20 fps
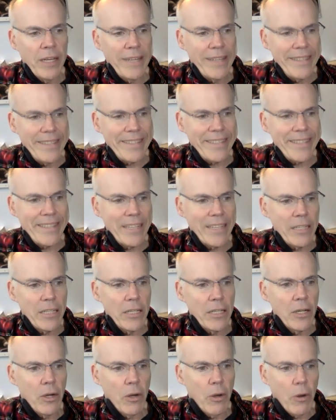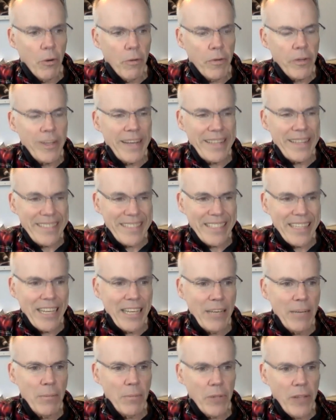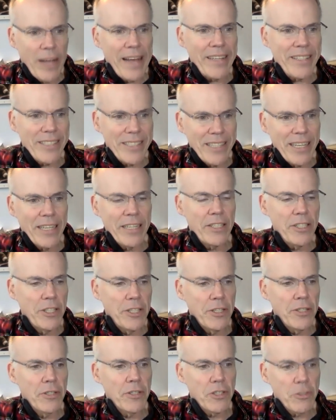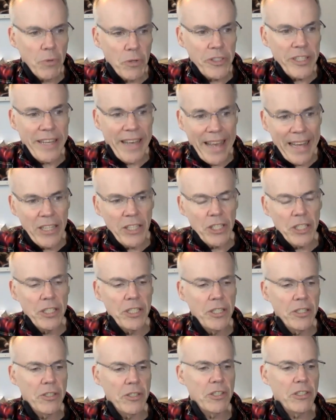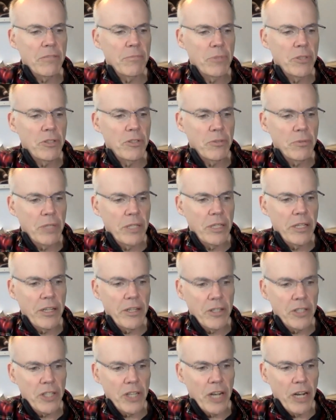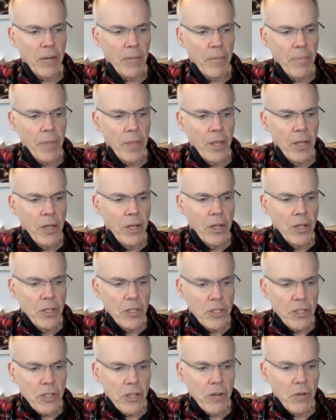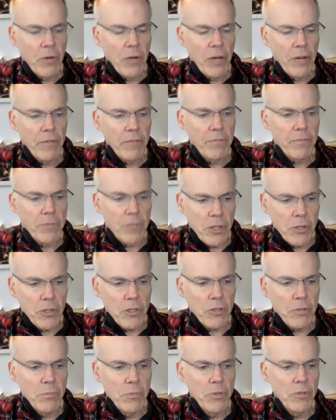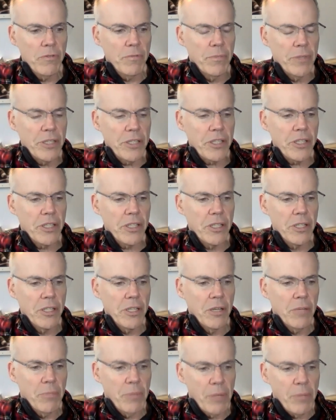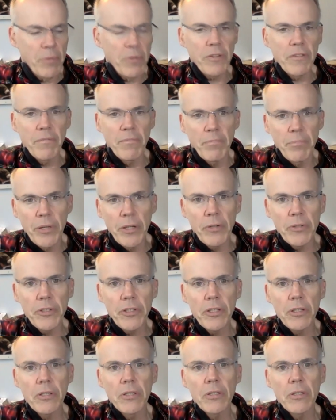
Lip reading: is that over that same last 10 years, while the engineers have been doing their job, so have social movements. People have built